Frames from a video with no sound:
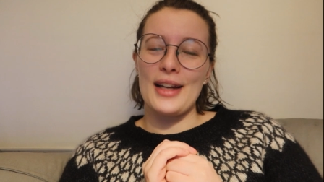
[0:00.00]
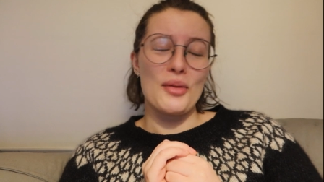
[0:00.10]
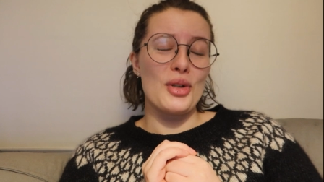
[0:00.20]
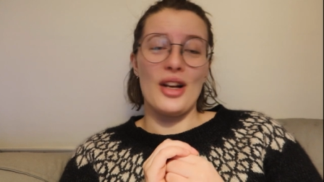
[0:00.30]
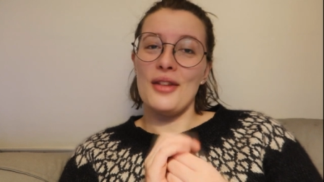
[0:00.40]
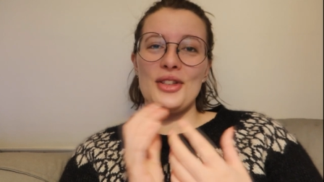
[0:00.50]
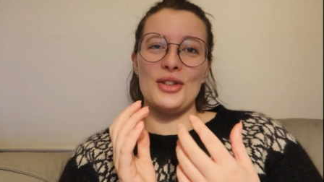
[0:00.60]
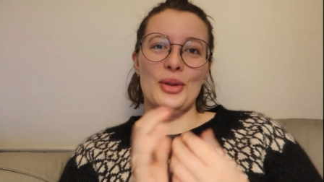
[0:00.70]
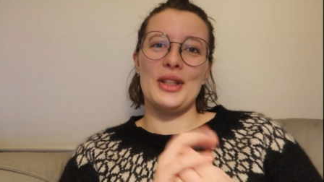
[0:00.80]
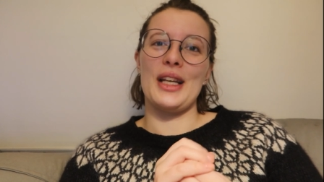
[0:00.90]
and I would
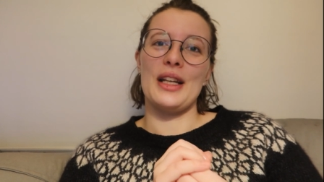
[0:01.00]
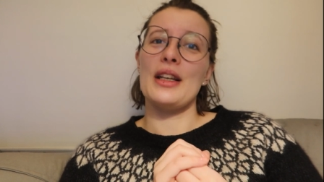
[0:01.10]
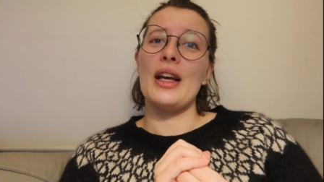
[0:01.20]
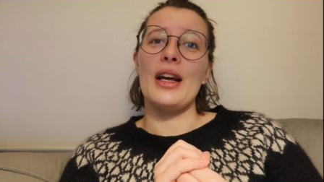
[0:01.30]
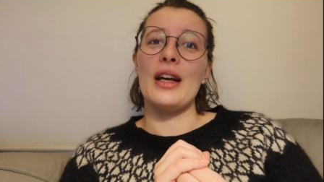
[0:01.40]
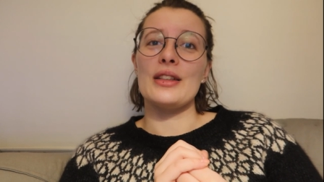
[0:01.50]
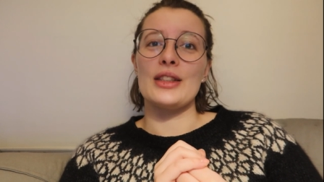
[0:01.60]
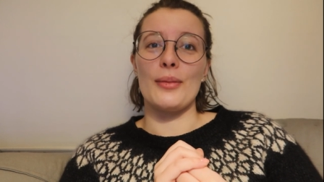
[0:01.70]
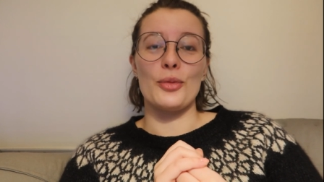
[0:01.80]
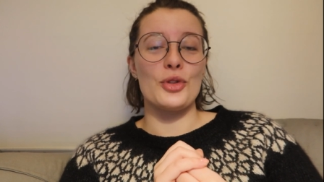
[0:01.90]
love to do it again
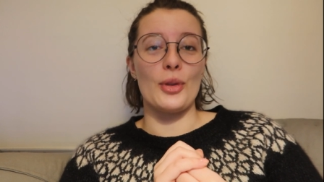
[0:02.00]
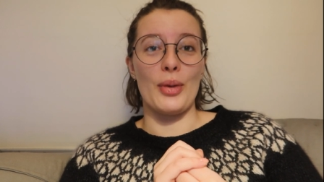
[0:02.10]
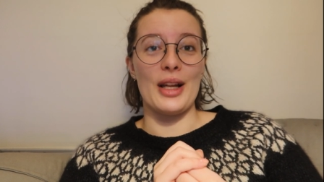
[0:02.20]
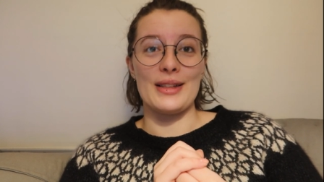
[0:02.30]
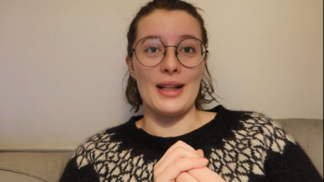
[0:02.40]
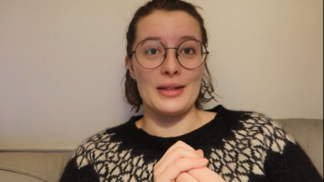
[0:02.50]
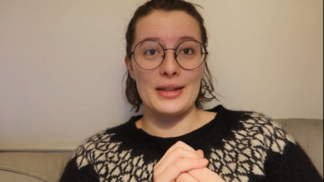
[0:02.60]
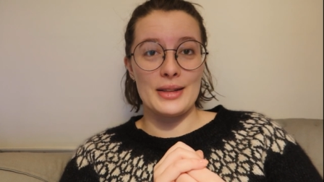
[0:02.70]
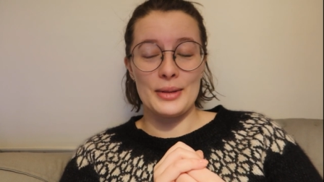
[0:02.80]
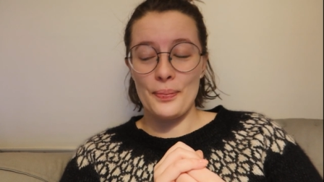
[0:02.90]
uh, some
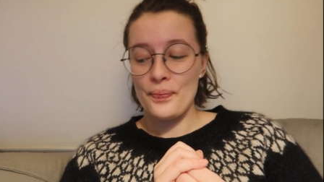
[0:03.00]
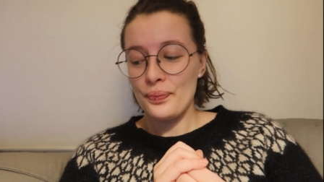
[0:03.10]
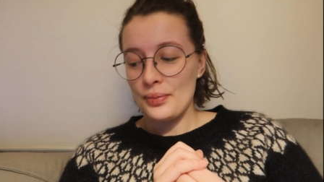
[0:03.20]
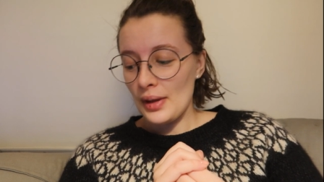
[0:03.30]
someplace else.